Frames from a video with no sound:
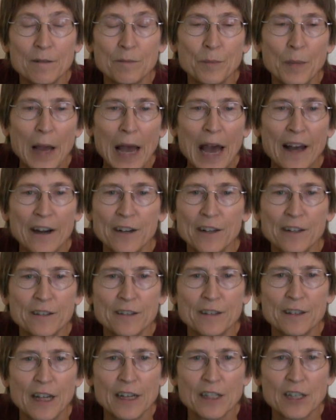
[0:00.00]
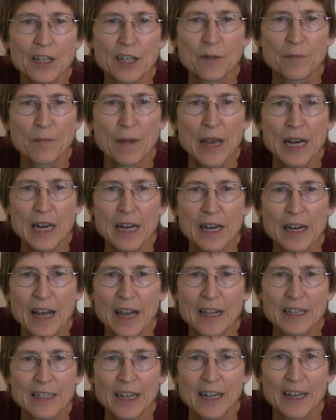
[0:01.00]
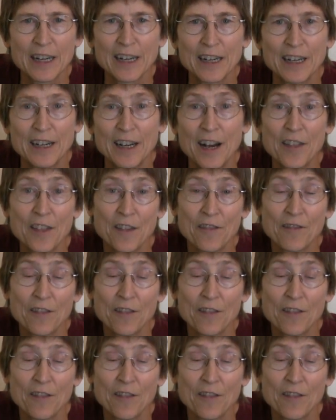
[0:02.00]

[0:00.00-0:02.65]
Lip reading: pattern. I just made it as on the